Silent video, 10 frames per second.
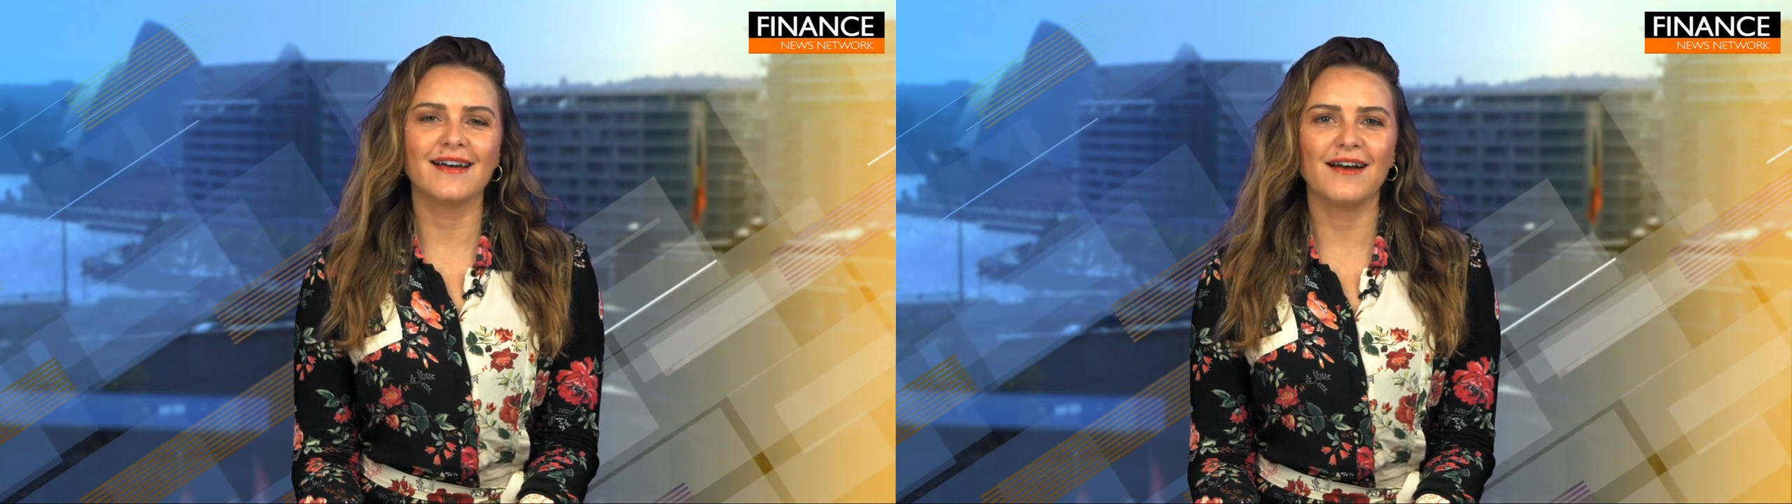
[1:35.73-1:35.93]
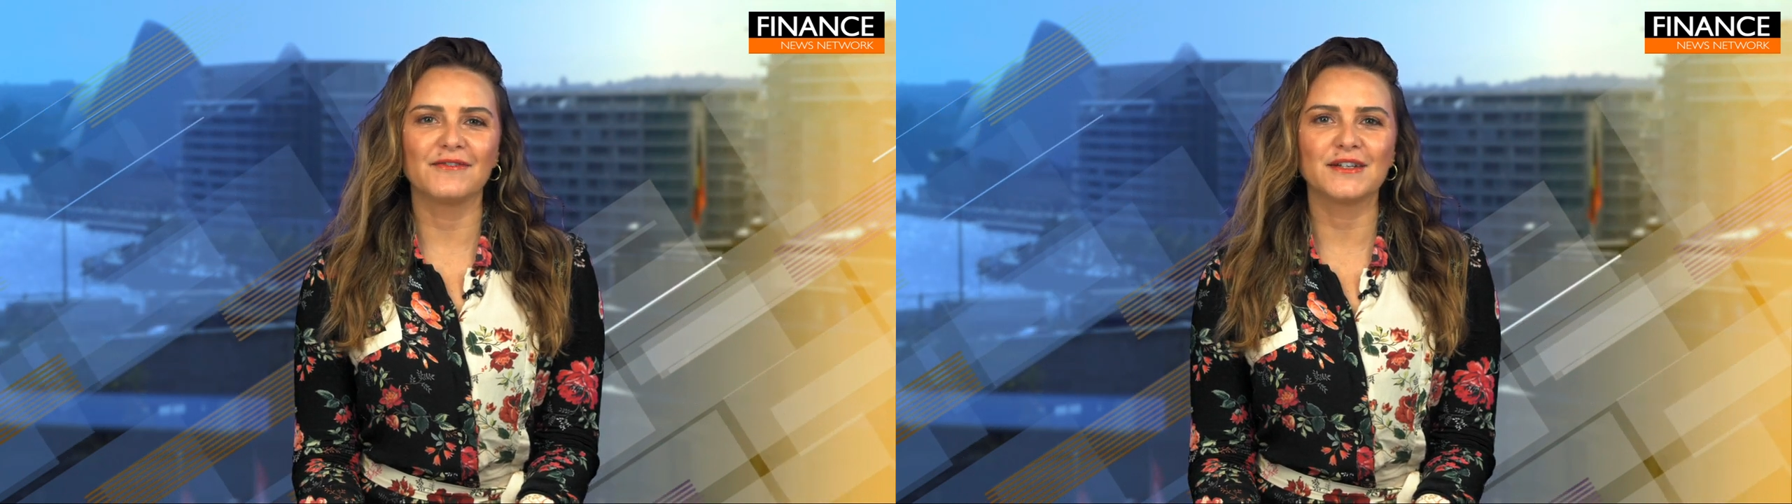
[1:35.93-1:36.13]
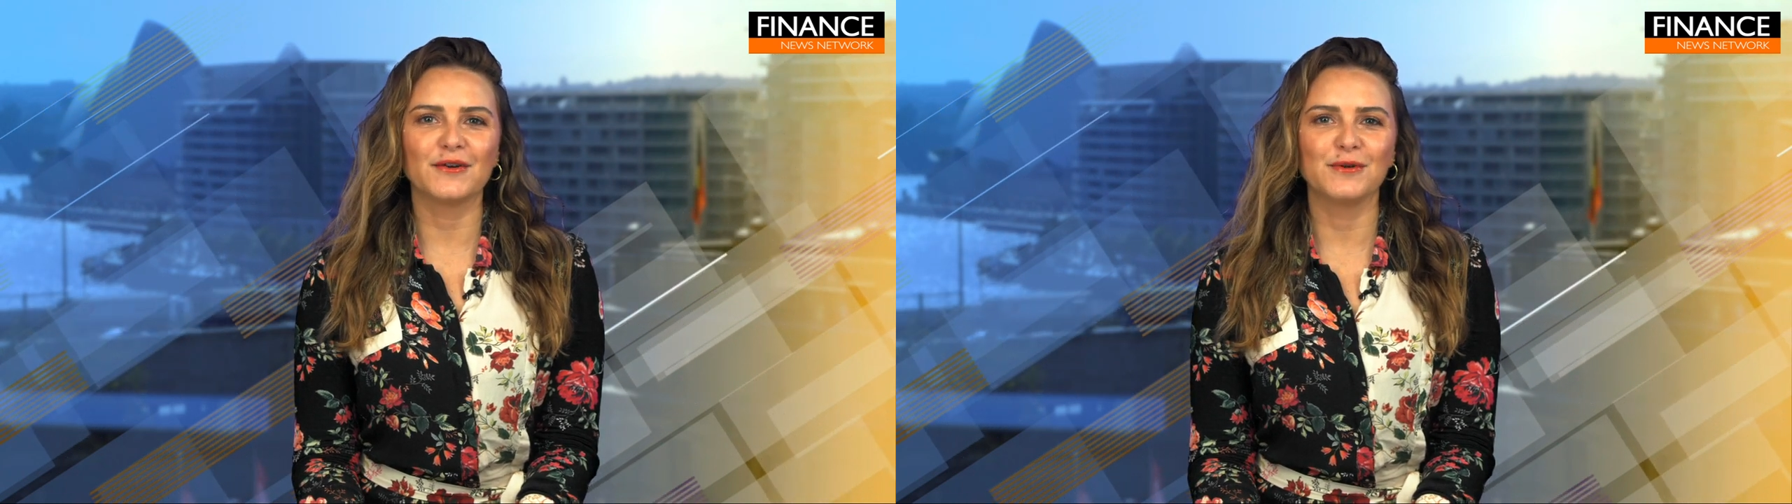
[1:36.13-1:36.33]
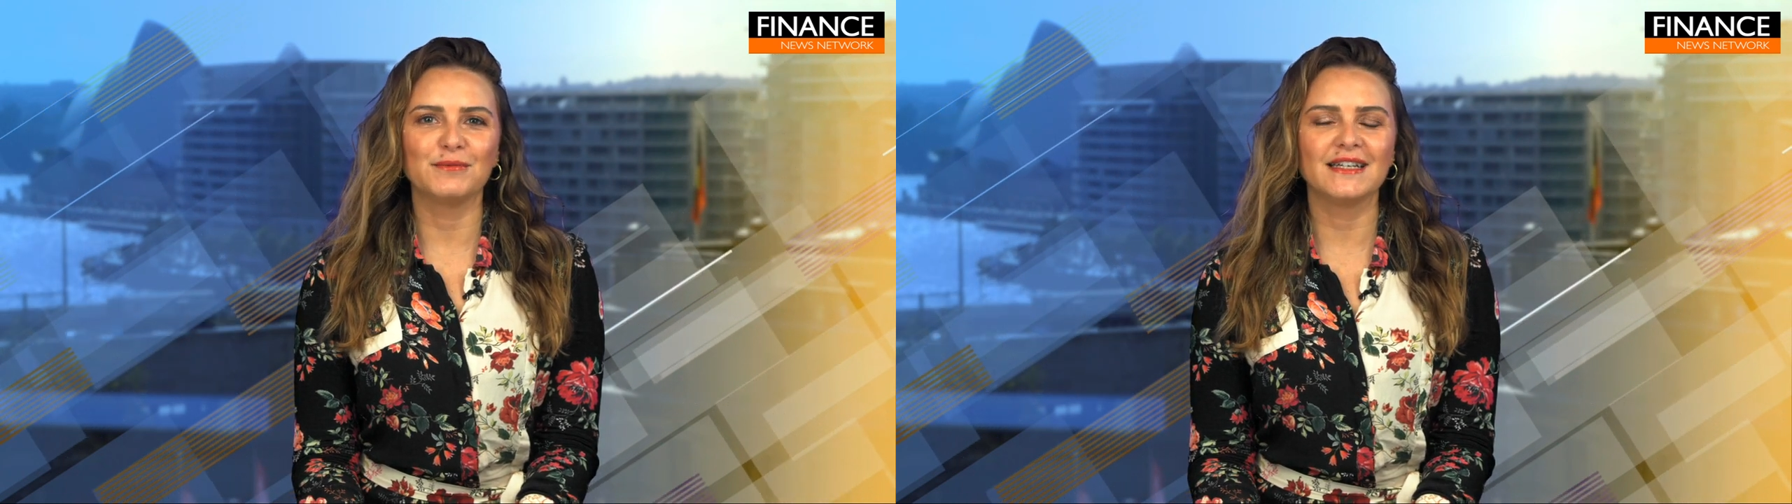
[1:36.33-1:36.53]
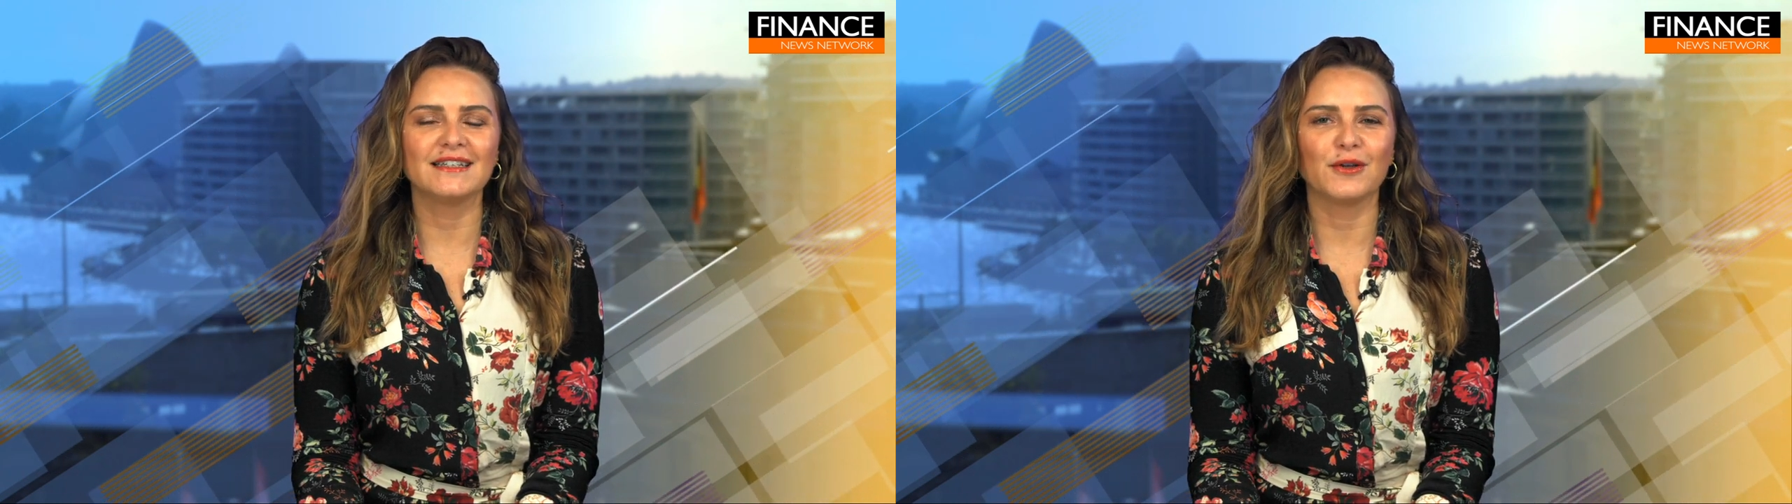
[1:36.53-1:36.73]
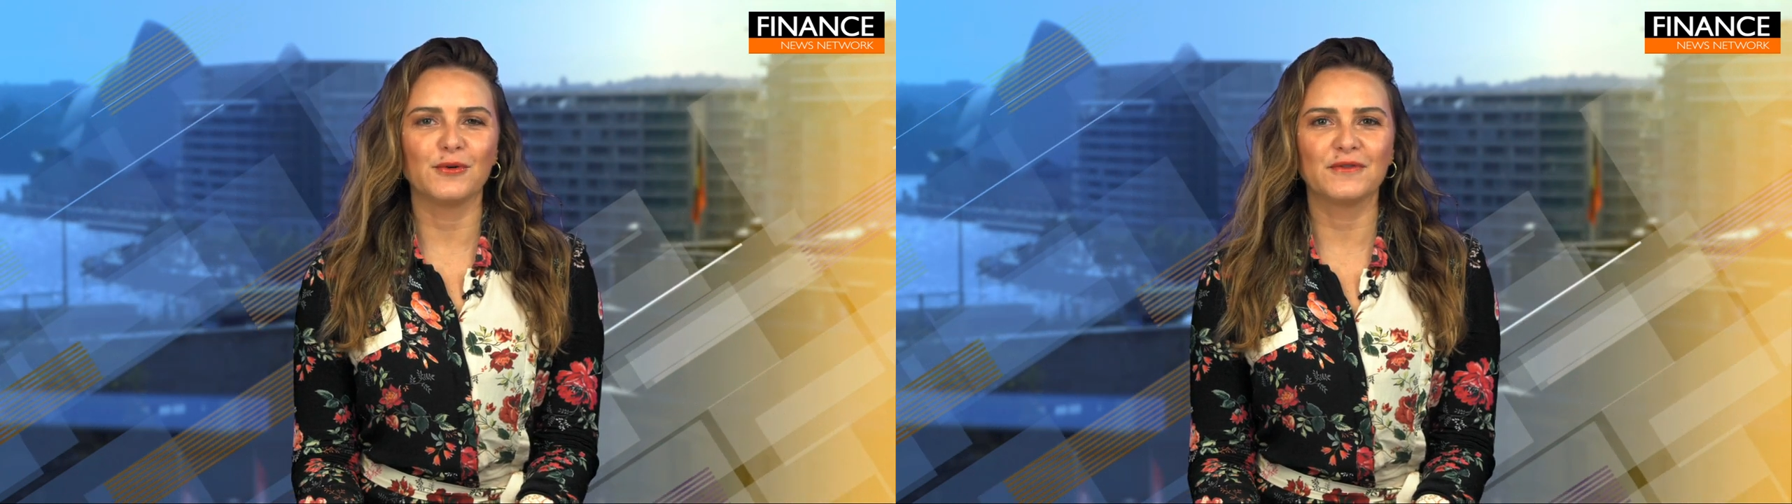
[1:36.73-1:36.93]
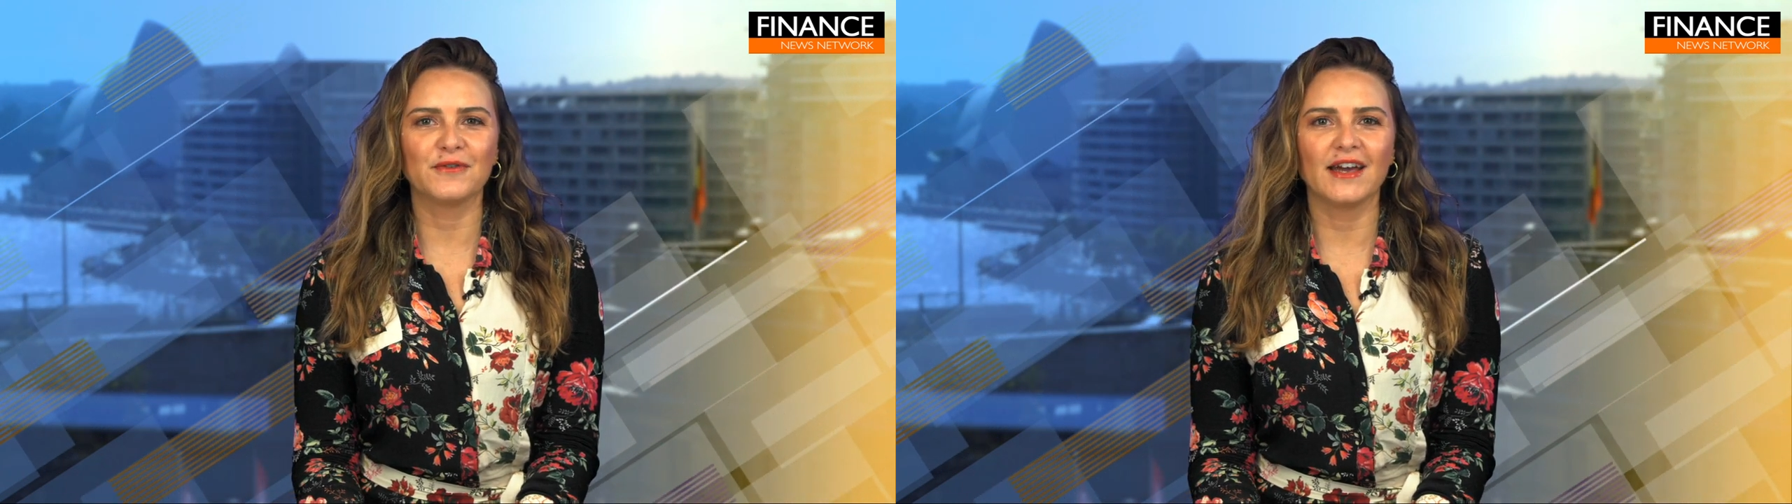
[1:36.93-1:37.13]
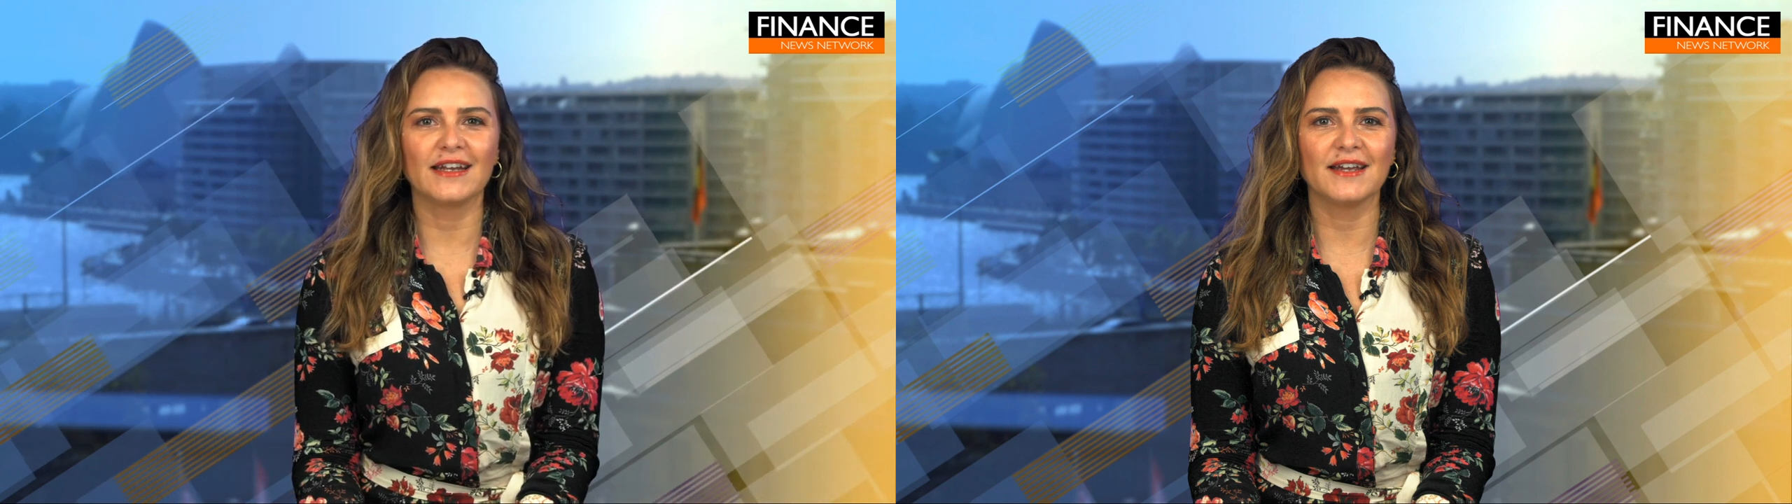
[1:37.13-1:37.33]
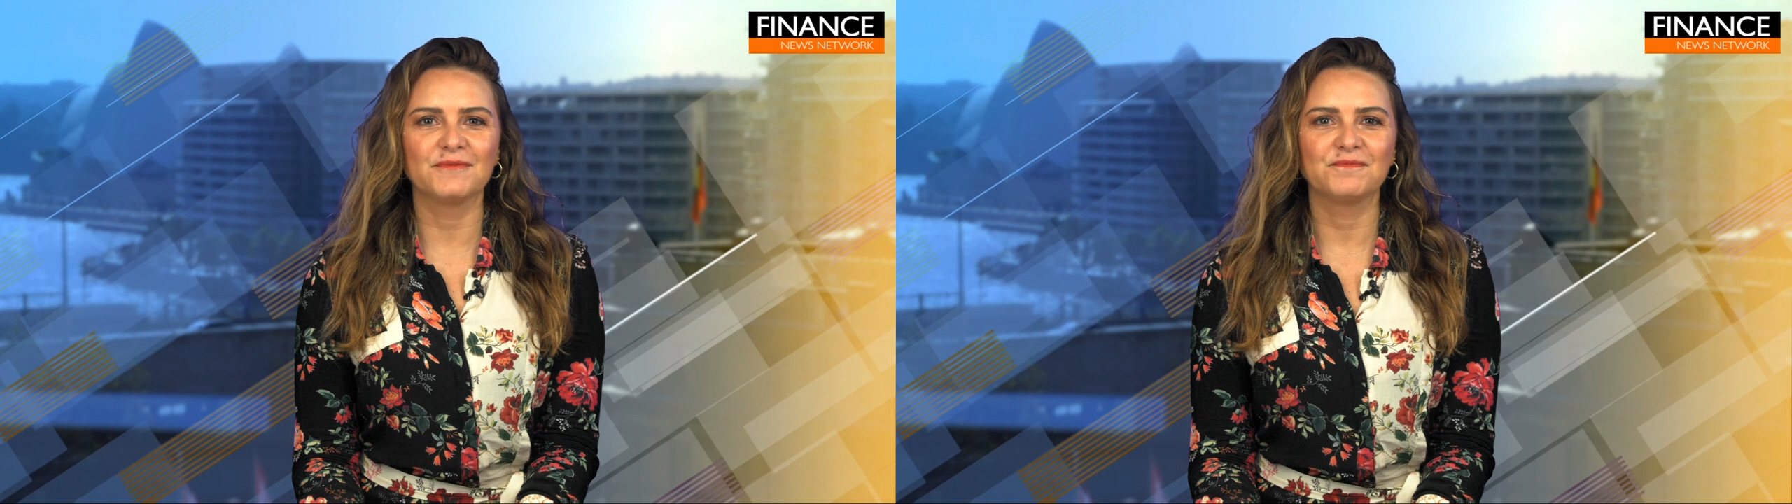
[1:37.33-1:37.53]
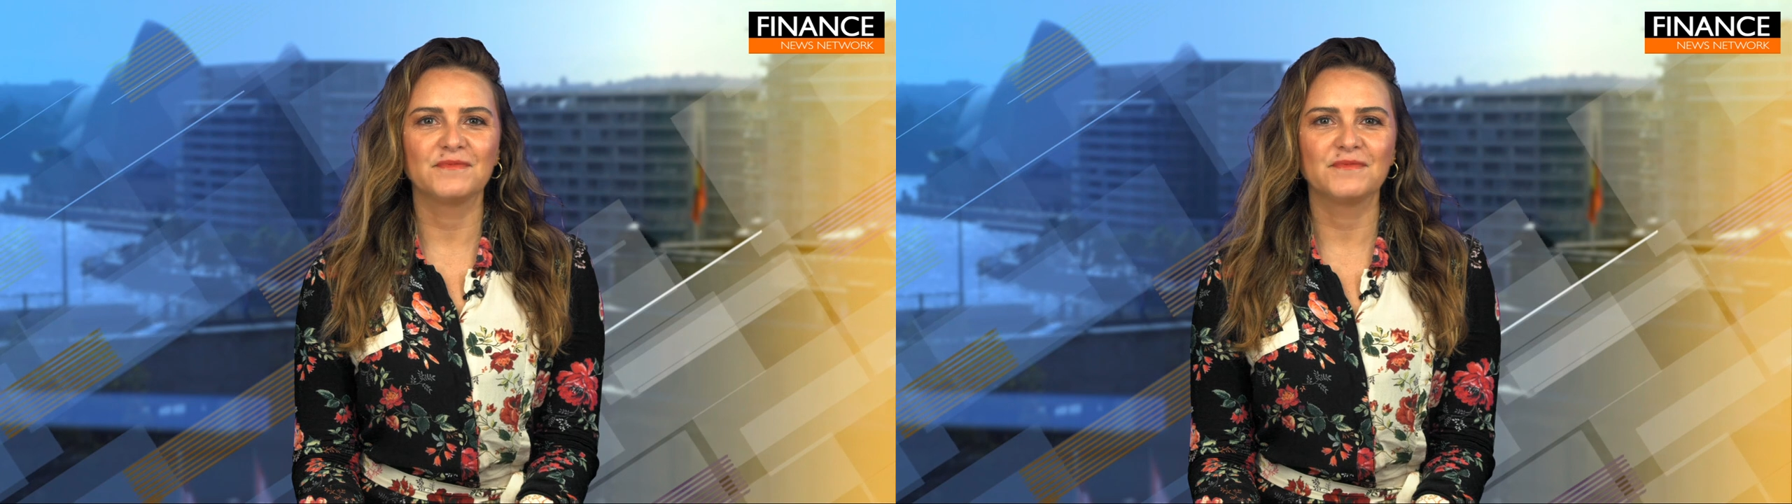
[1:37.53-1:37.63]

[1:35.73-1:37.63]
after opening lower Friday.